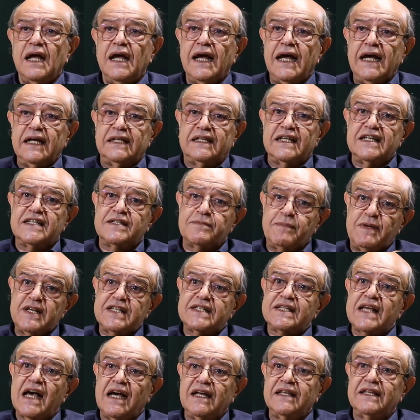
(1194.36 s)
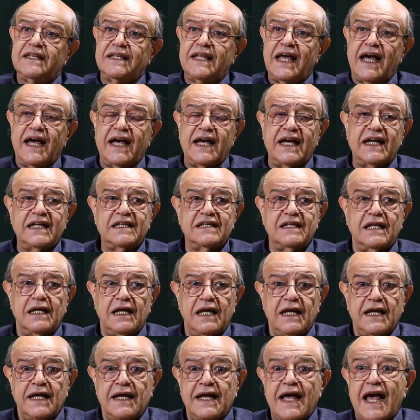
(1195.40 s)
it is beside that
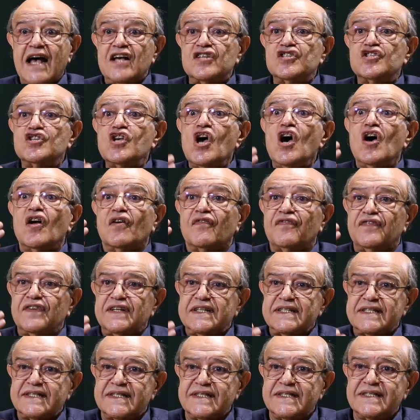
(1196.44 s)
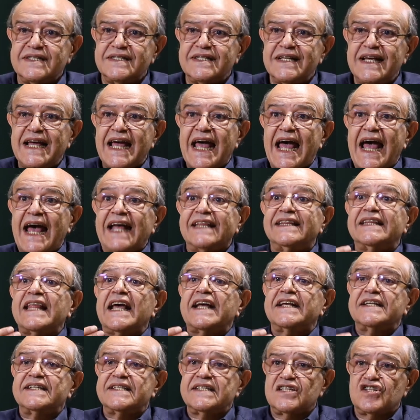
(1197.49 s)
a surface, a
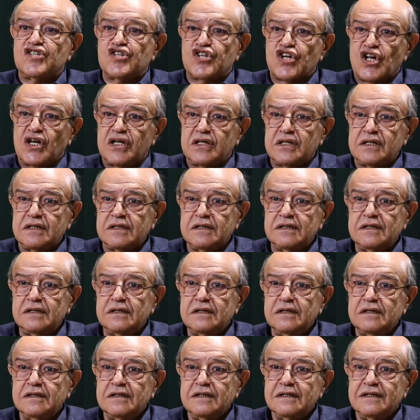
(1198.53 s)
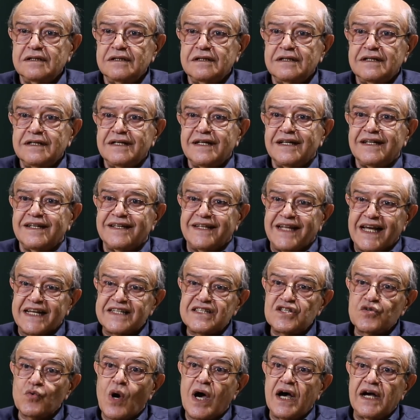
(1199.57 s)
texture.
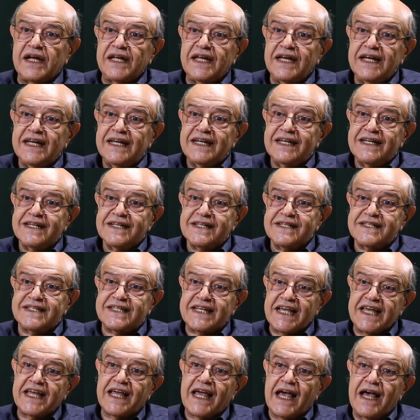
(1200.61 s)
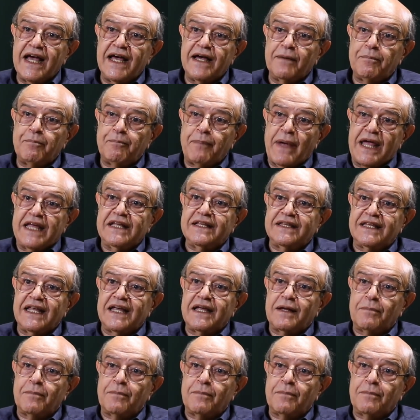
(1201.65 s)
That's why seeing a painting